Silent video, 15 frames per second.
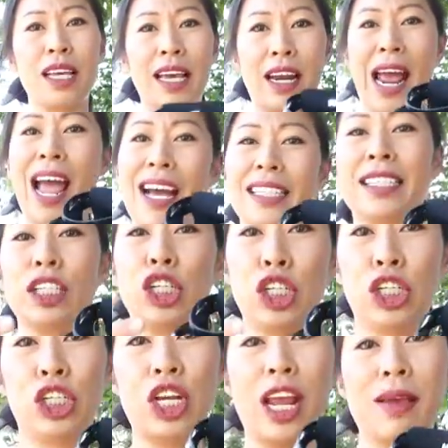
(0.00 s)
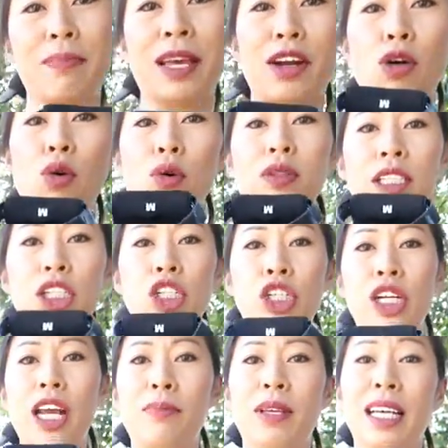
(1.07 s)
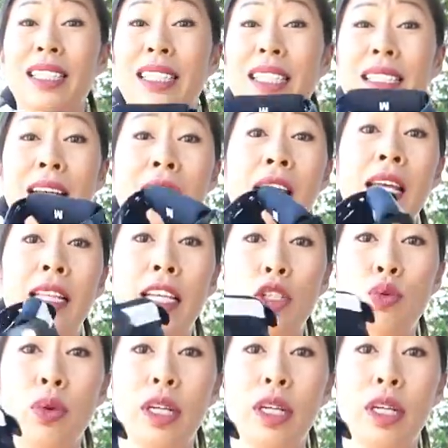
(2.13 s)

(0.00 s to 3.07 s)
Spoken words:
It has a shape, and it holds its shape, because this one